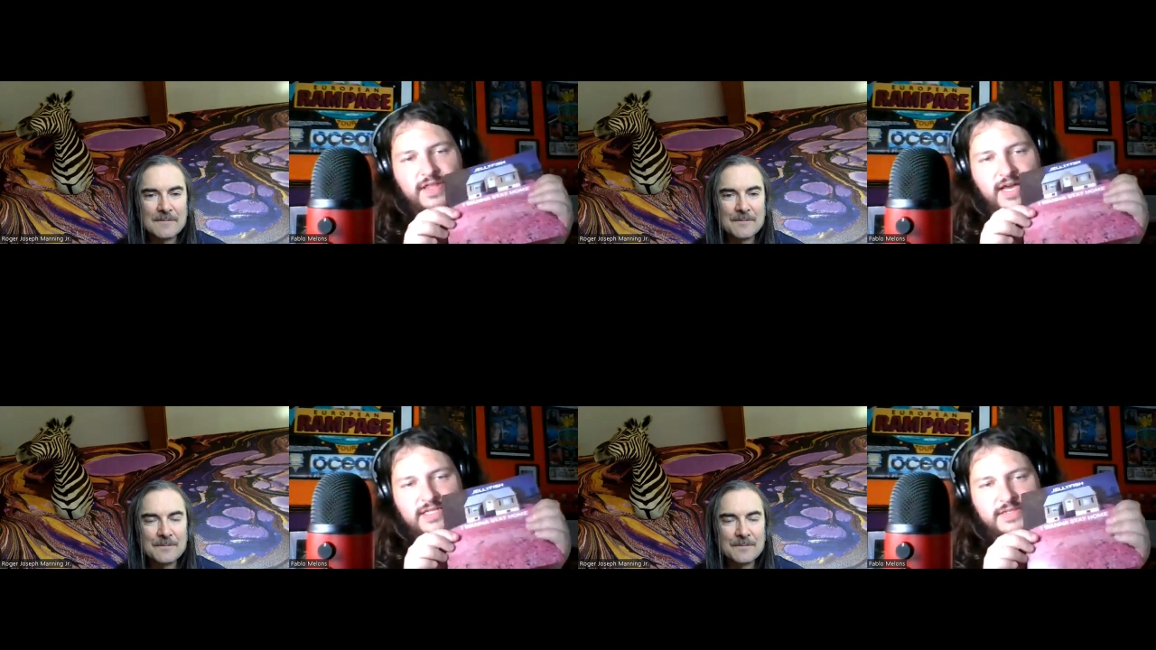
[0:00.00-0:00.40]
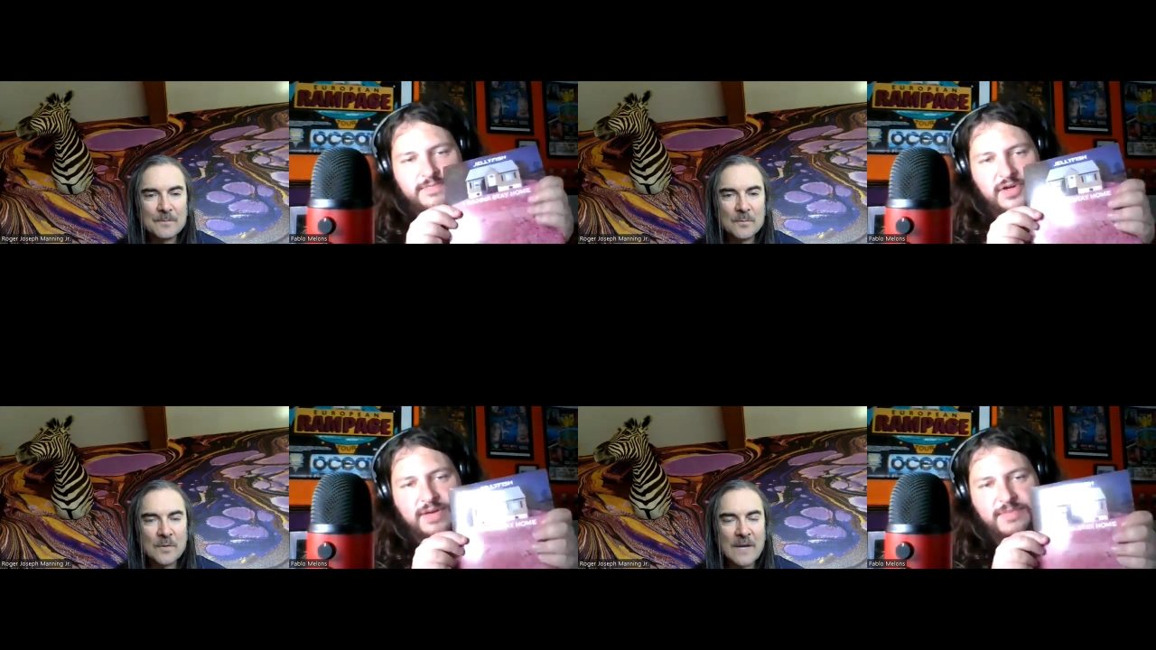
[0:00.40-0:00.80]
Speaker 1: like
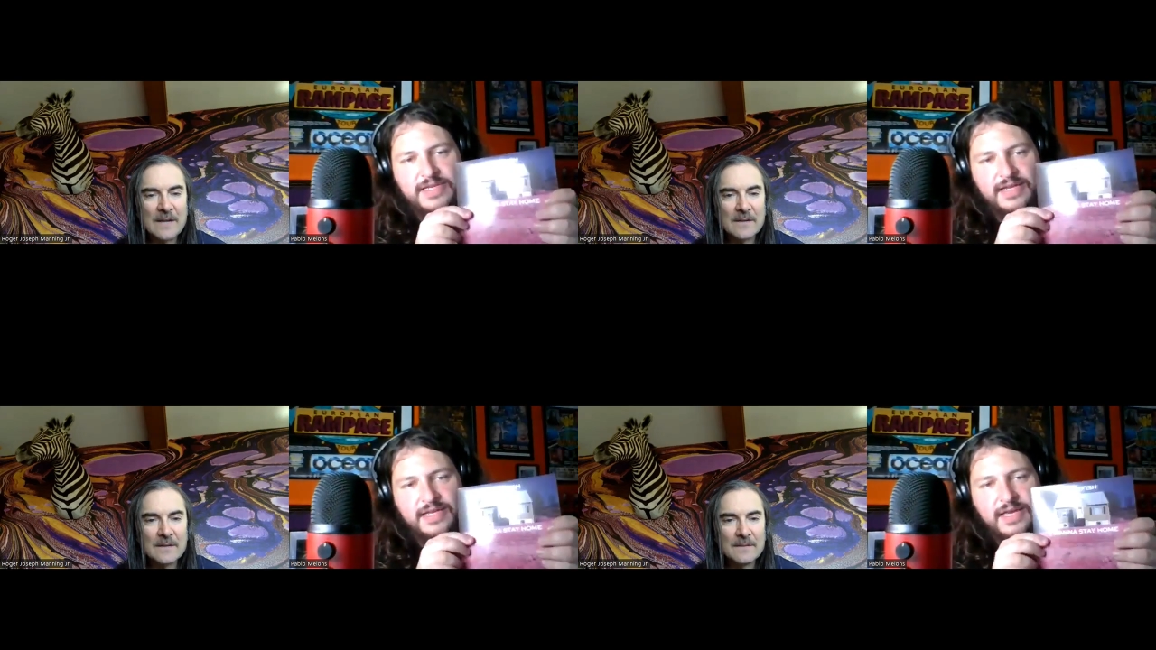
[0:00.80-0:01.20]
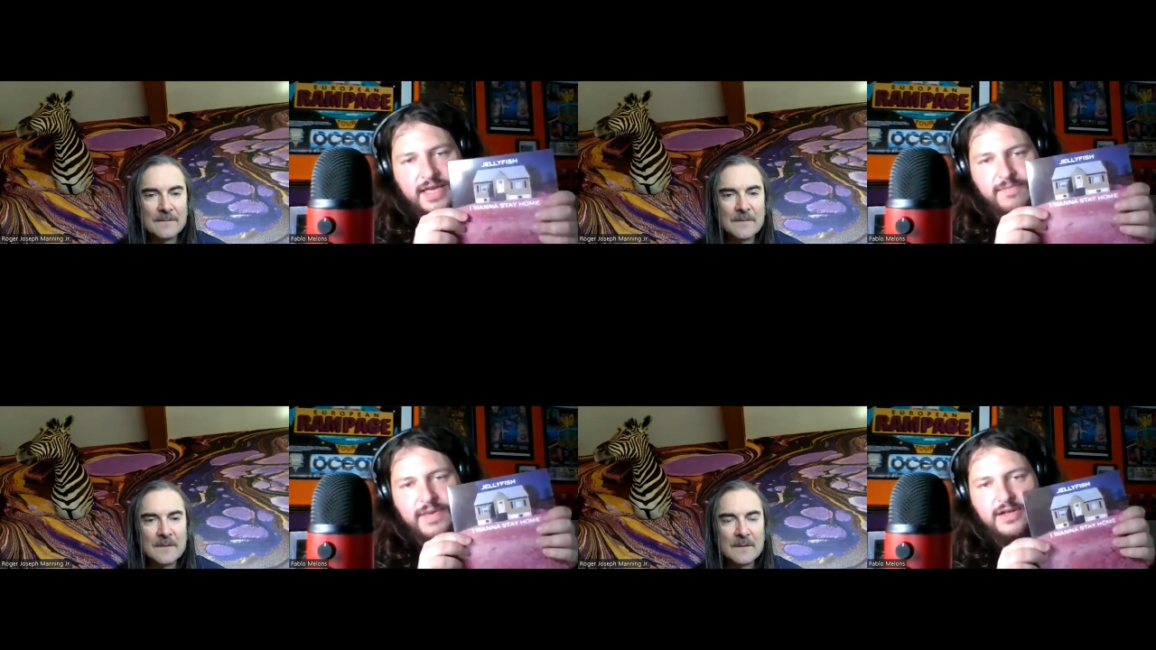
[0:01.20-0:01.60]
that. But I mean, like,
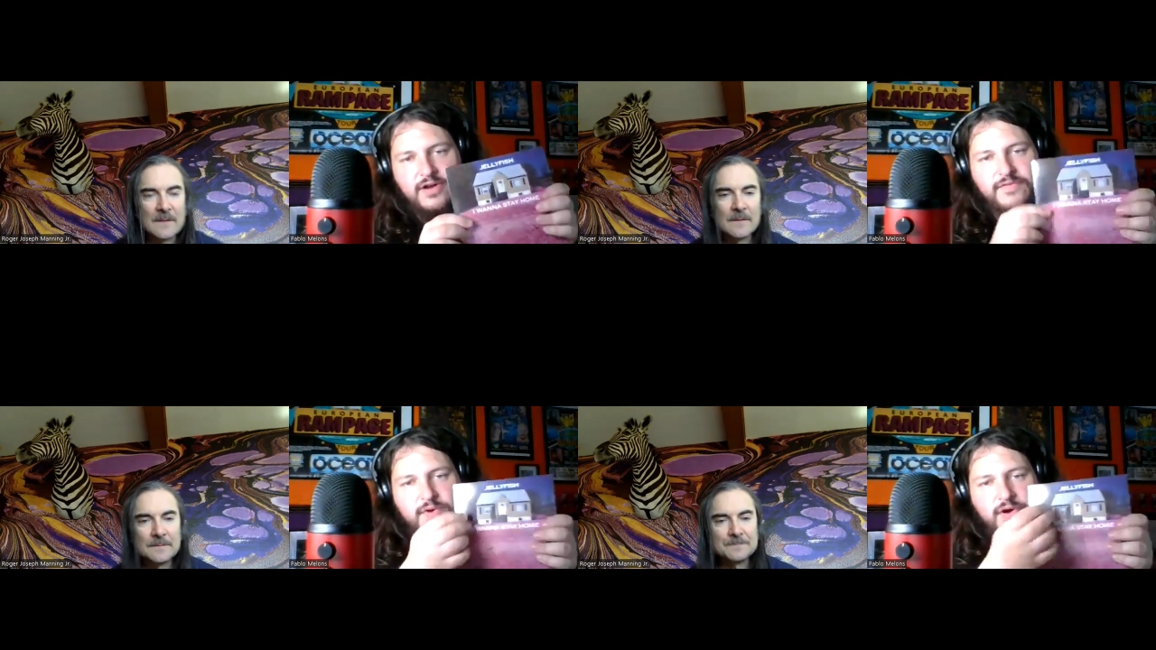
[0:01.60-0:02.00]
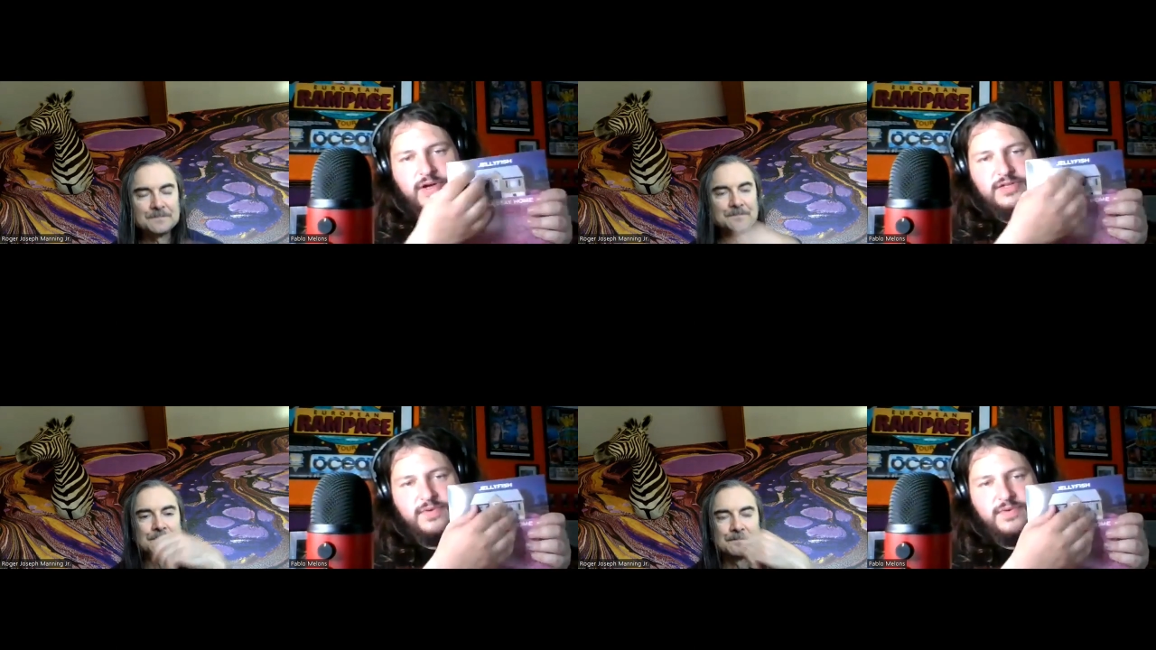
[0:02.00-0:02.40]
it may not have
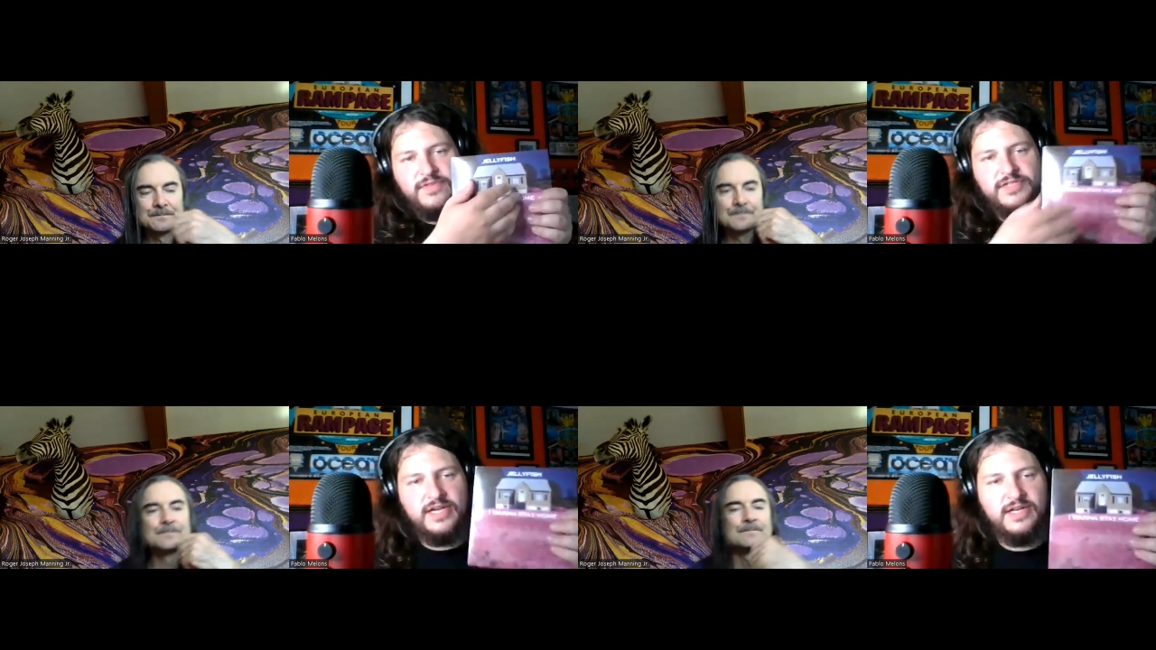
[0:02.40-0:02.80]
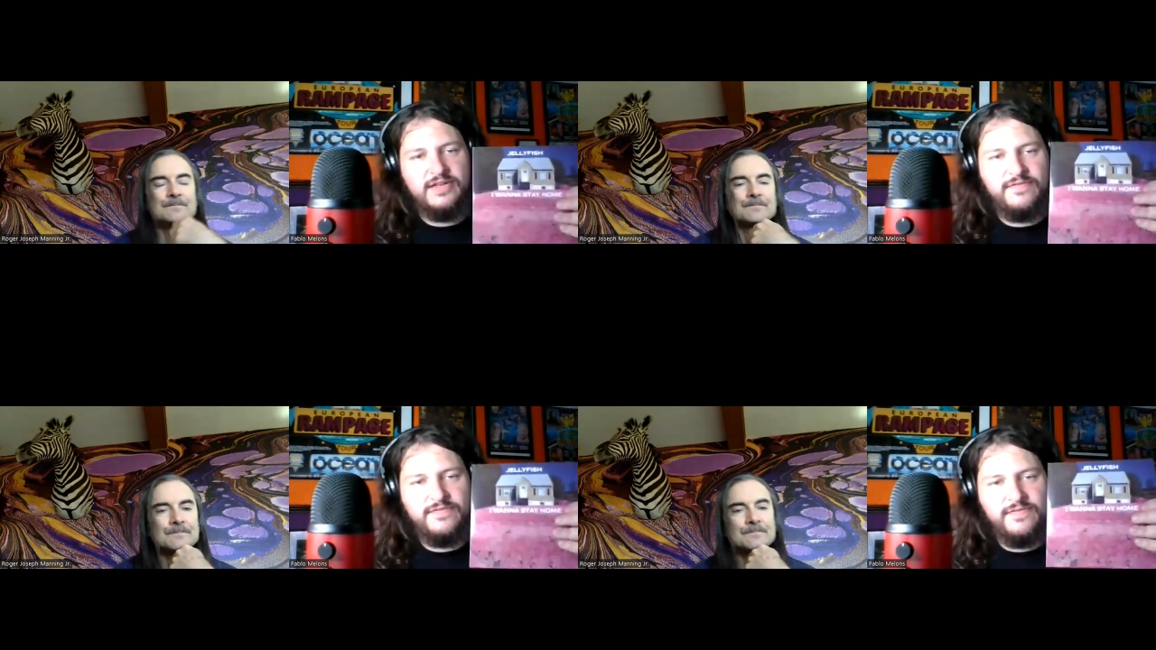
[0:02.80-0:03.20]
worked with this
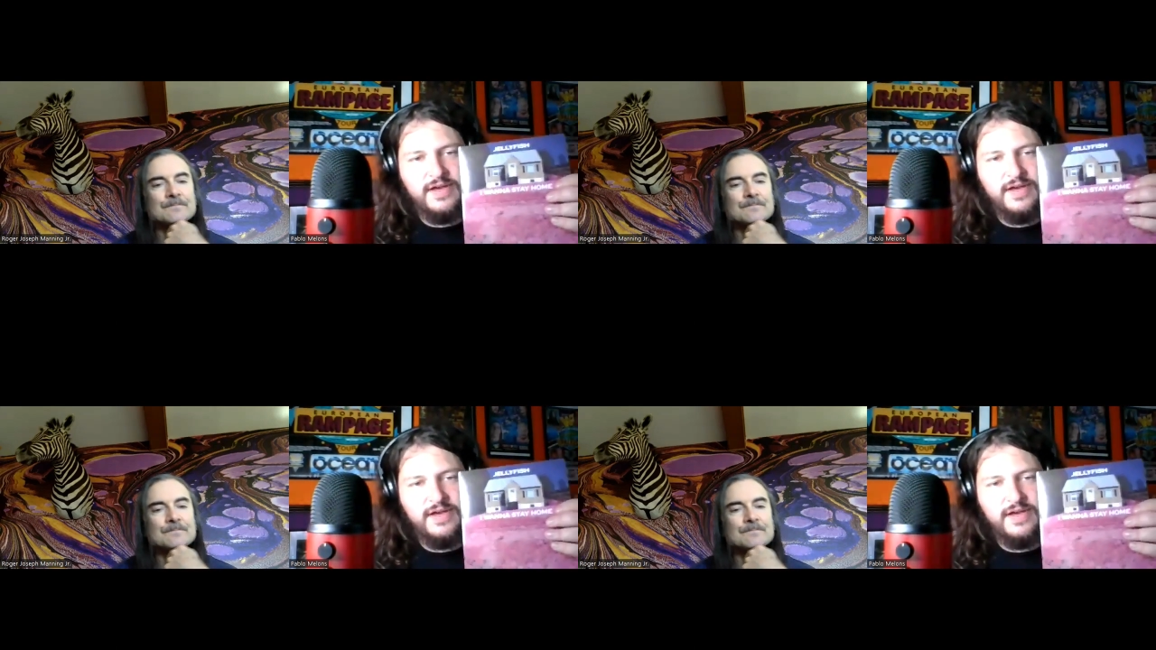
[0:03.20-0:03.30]
kind of